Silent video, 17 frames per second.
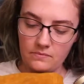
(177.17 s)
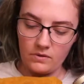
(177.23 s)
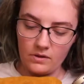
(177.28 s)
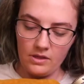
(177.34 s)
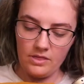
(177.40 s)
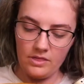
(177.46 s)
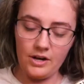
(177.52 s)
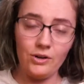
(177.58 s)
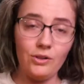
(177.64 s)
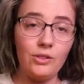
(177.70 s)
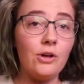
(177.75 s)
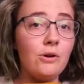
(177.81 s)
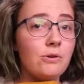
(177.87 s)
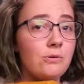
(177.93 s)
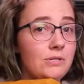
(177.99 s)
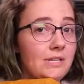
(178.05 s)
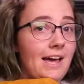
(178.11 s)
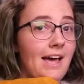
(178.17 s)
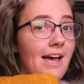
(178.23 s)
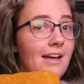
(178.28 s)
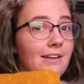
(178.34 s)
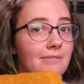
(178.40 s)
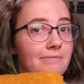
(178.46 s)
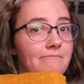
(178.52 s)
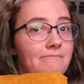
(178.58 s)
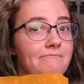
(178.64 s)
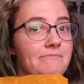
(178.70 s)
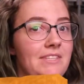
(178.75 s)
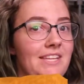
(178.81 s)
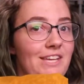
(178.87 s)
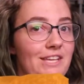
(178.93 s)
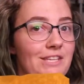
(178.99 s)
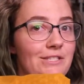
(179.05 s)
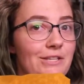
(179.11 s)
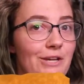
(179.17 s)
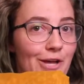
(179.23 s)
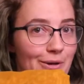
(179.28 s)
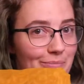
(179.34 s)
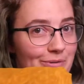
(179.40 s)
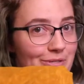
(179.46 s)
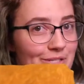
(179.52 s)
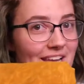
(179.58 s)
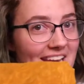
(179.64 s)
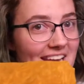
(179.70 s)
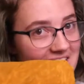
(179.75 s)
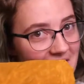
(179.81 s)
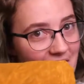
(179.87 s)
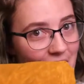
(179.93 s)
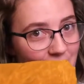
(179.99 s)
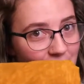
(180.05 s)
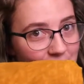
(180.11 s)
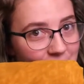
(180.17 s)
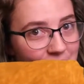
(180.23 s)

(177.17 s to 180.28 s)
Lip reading: their logo tag is upside down.